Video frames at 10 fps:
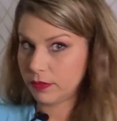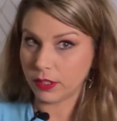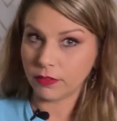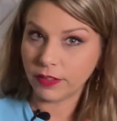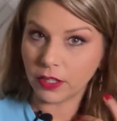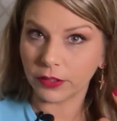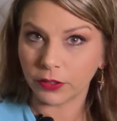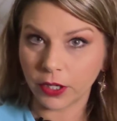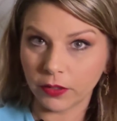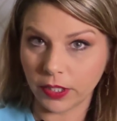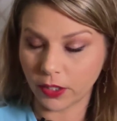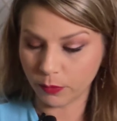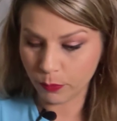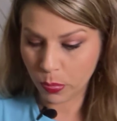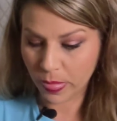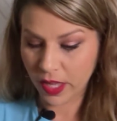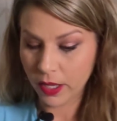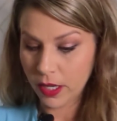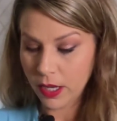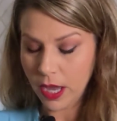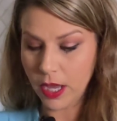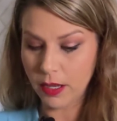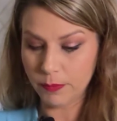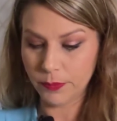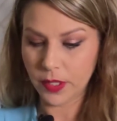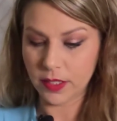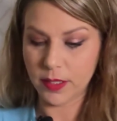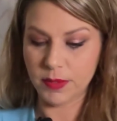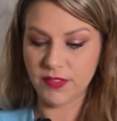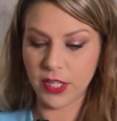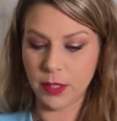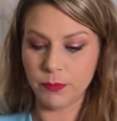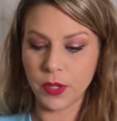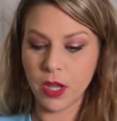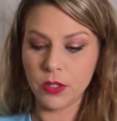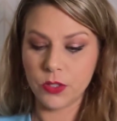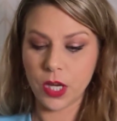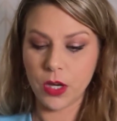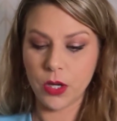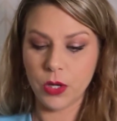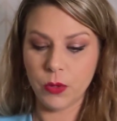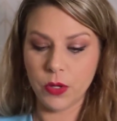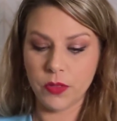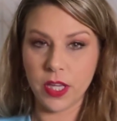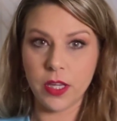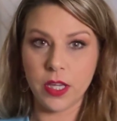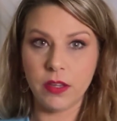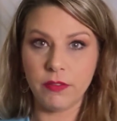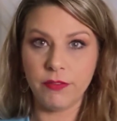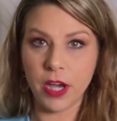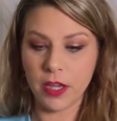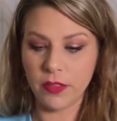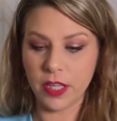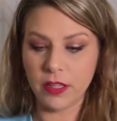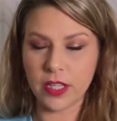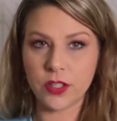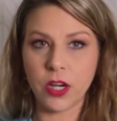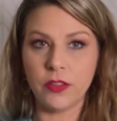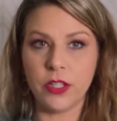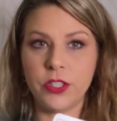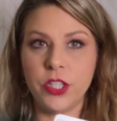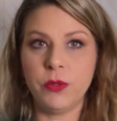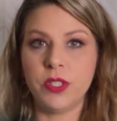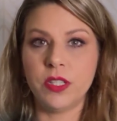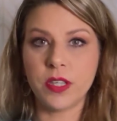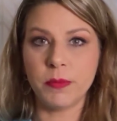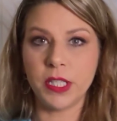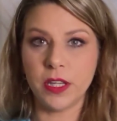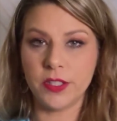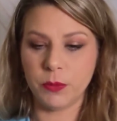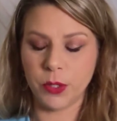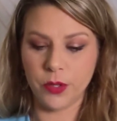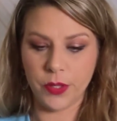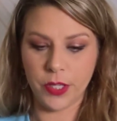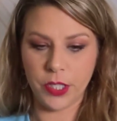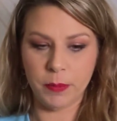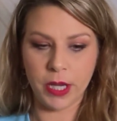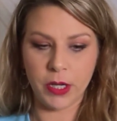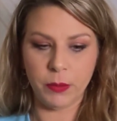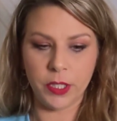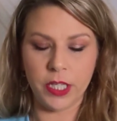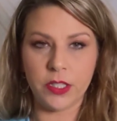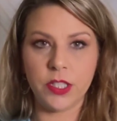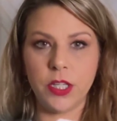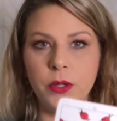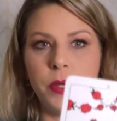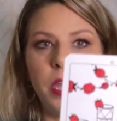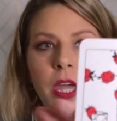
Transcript: kind of fell on the ground there. That seems fitting. So the last card there too is something else that we're all thinking about. I want to get to,